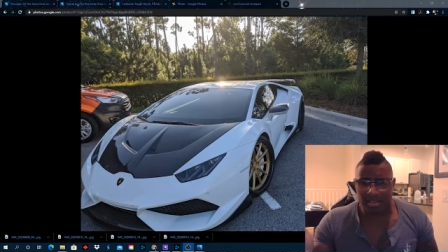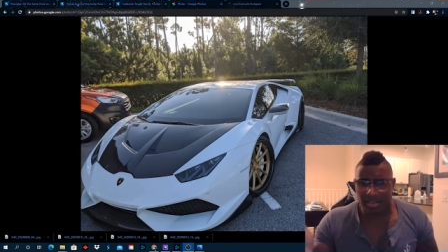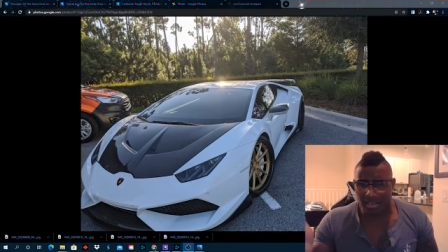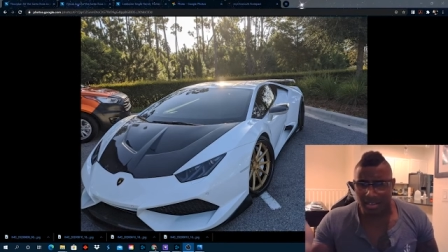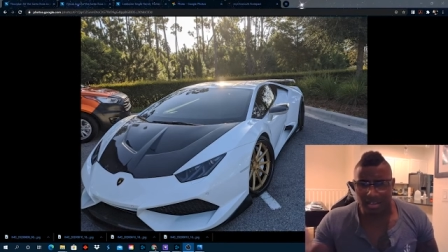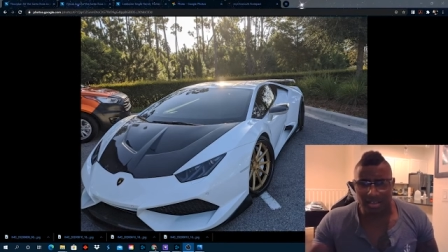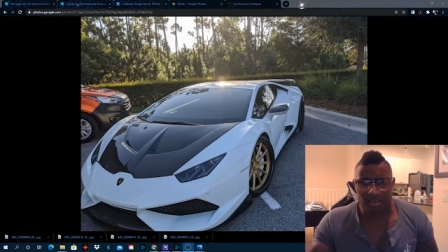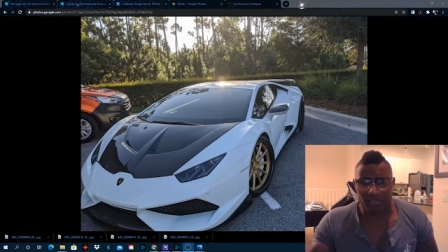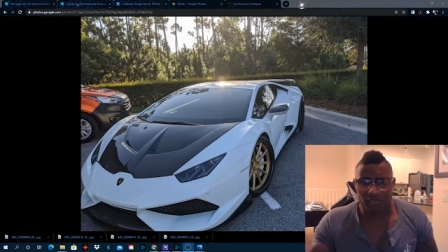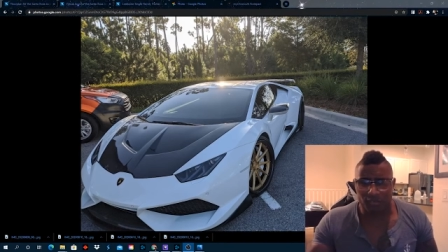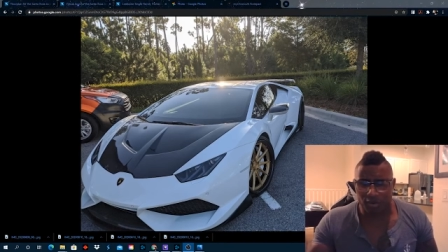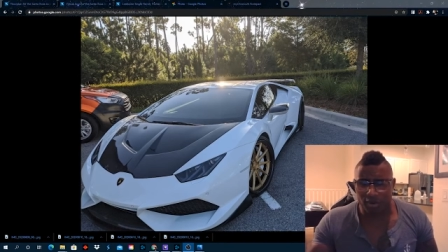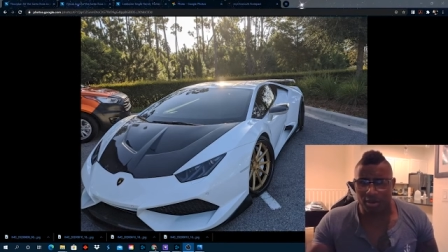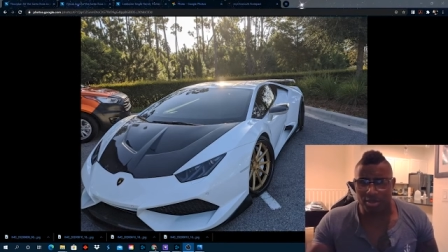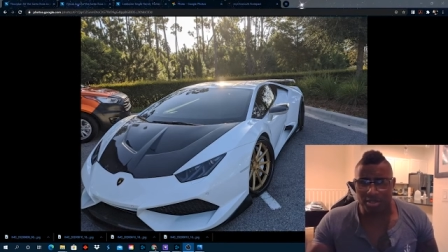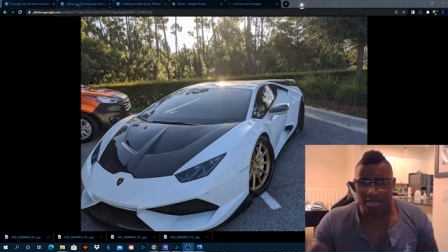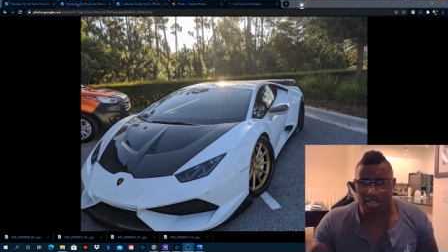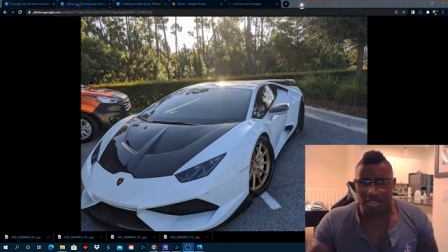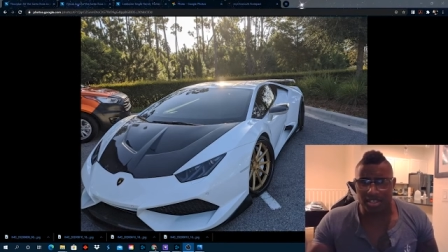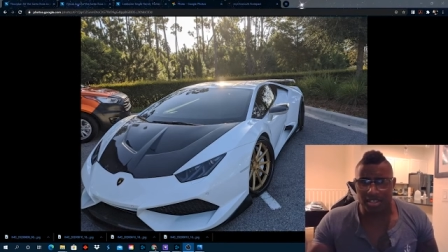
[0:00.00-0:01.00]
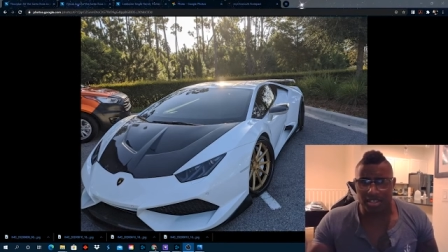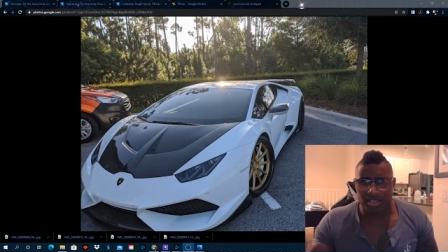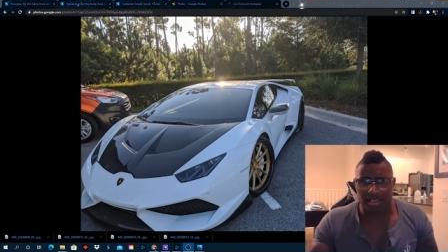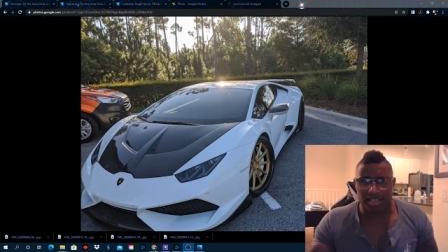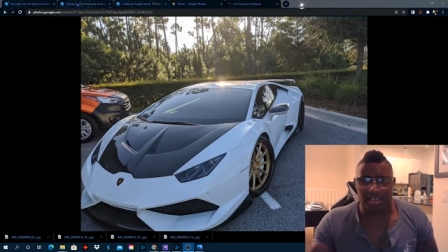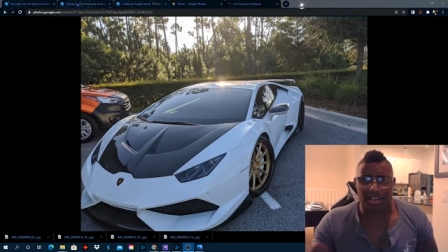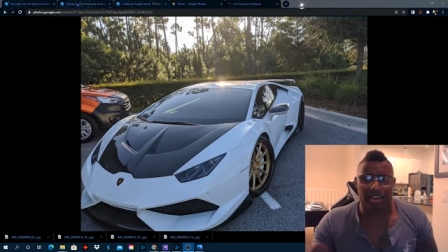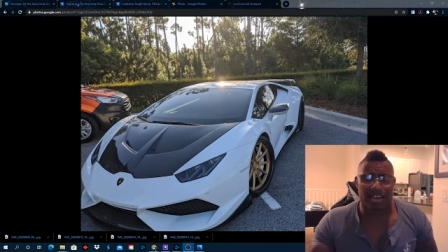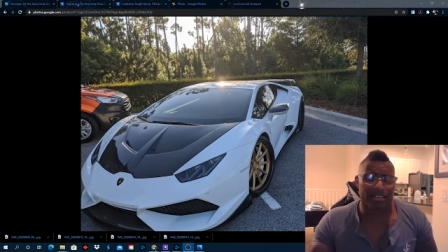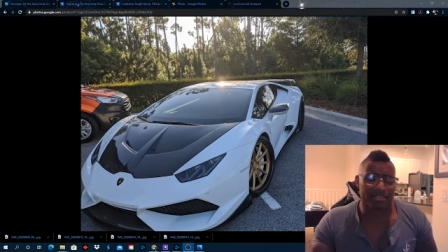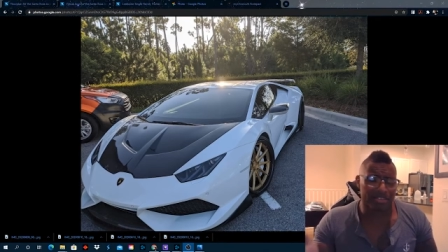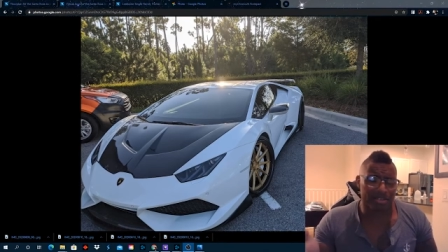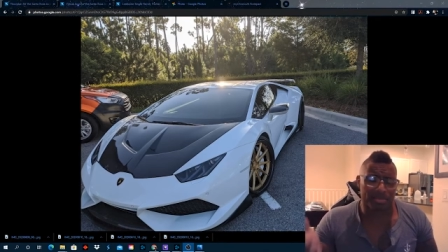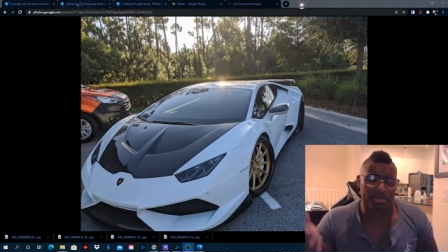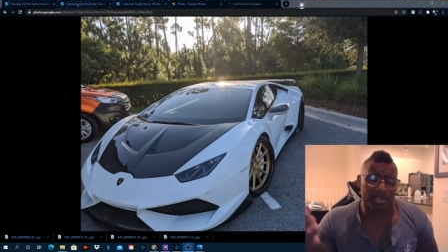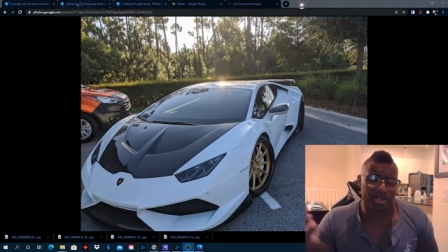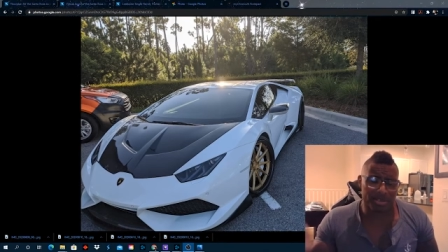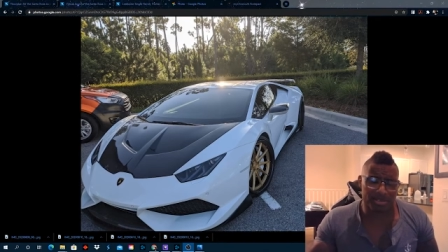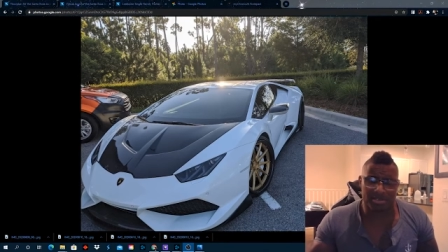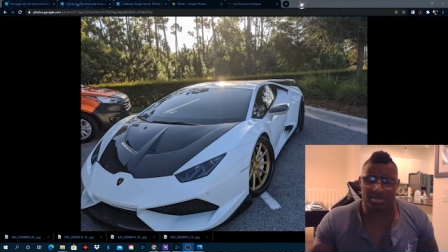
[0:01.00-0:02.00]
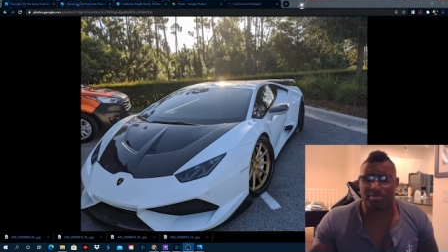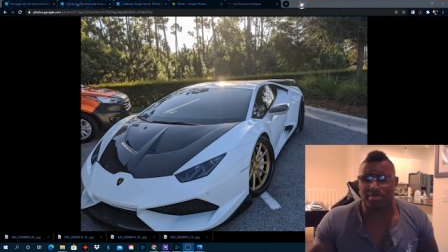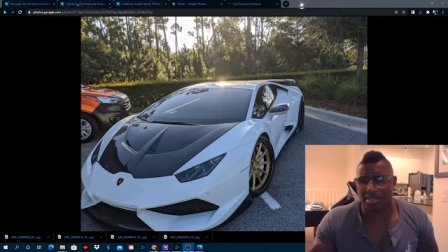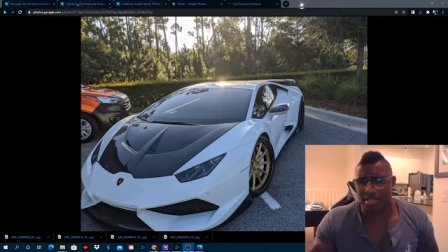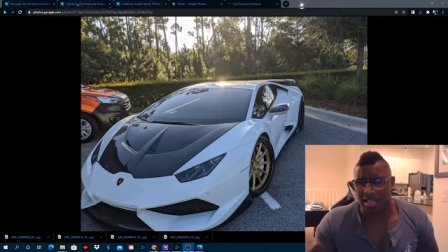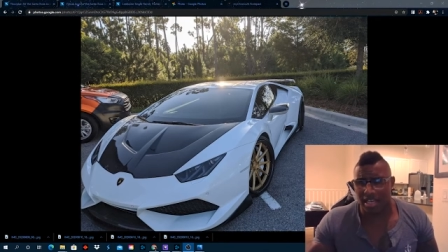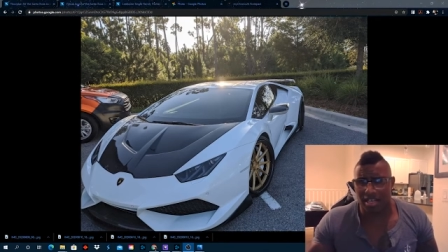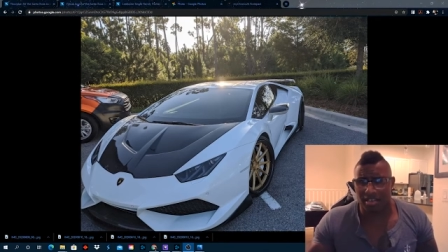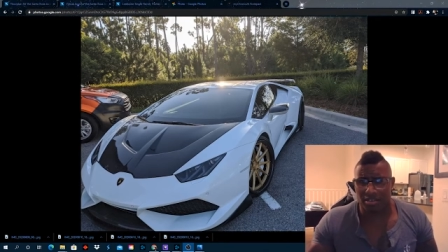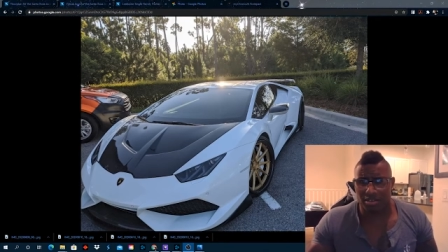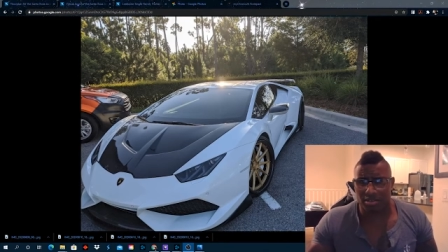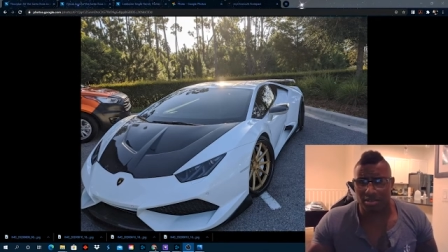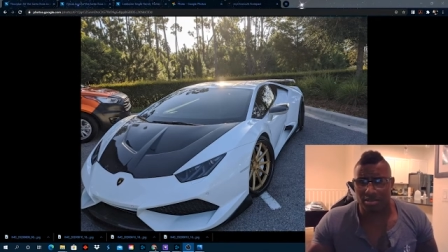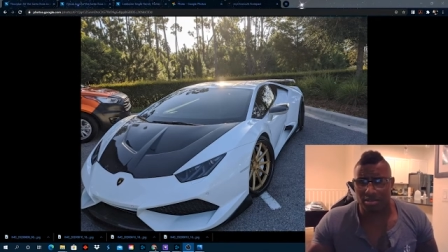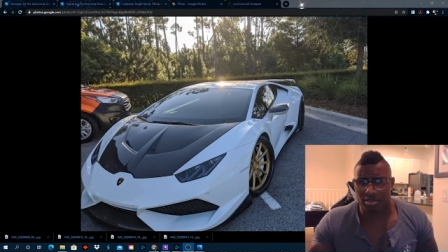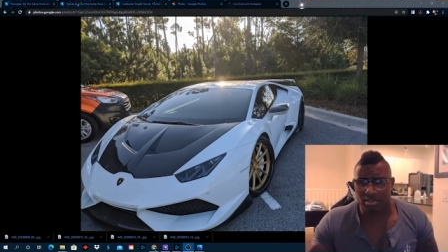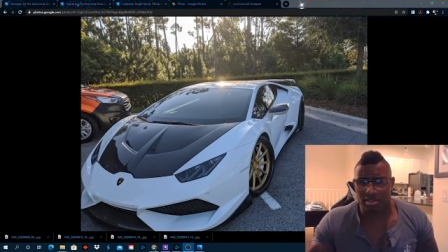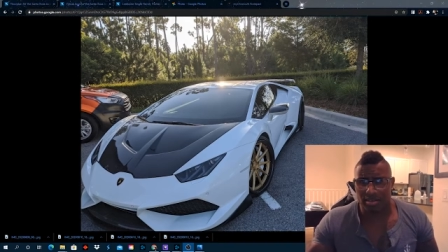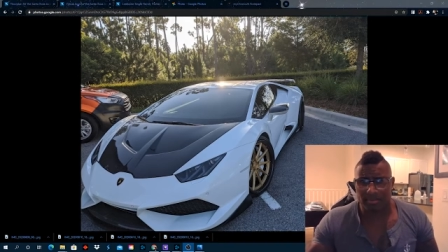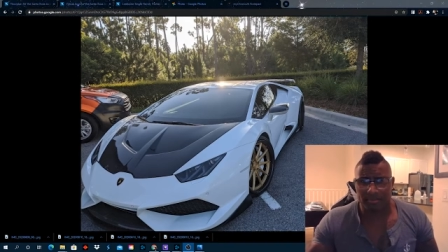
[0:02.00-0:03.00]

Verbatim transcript: unfortunately, I have to bring you some sad news.